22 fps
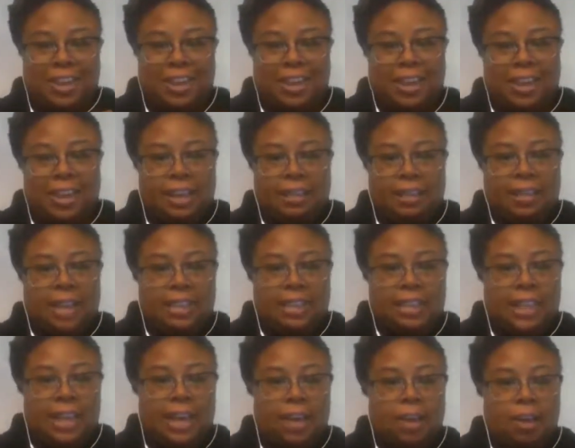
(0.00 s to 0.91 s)
and
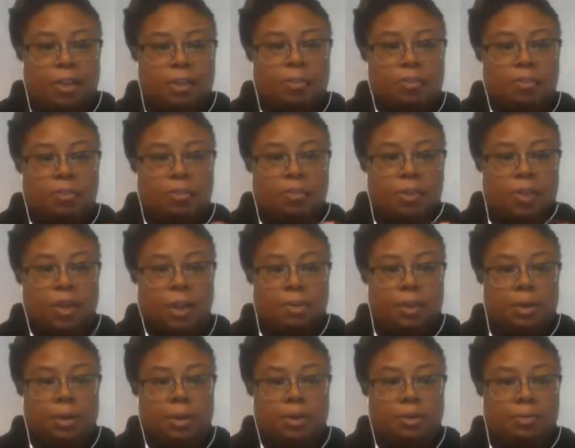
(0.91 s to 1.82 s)
that's how you're
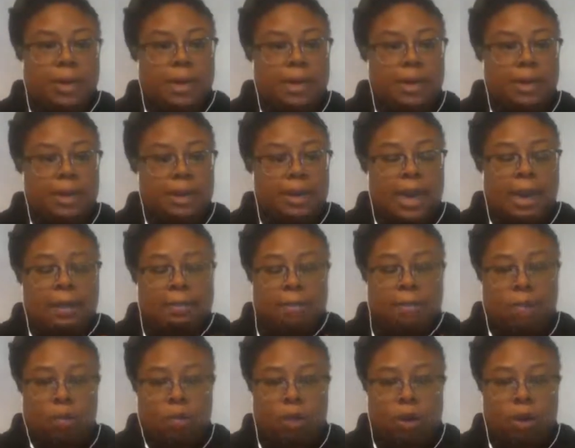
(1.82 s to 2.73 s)
able to find a lot
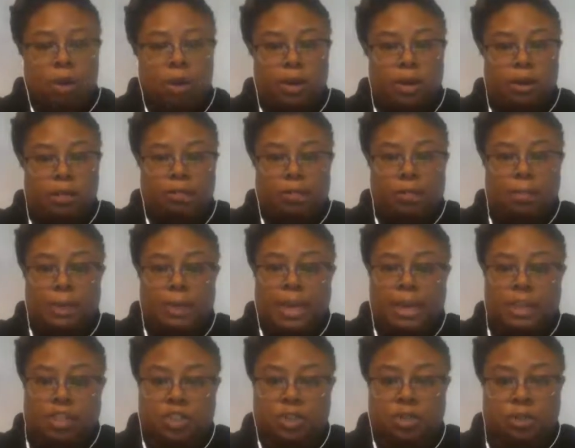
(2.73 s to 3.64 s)
more
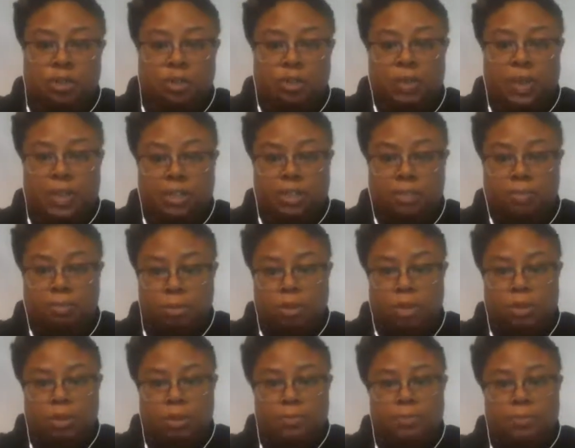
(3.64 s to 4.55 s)
information on
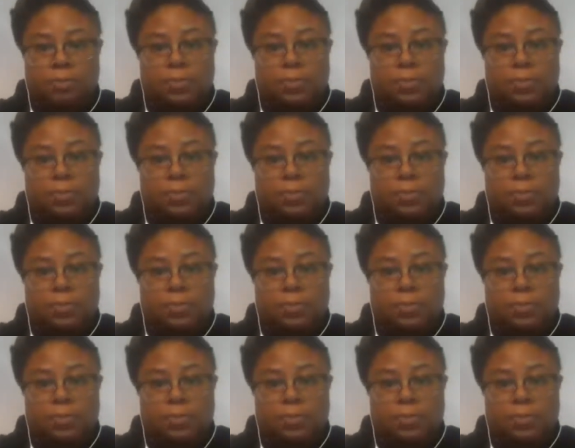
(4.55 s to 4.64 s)
Facebook.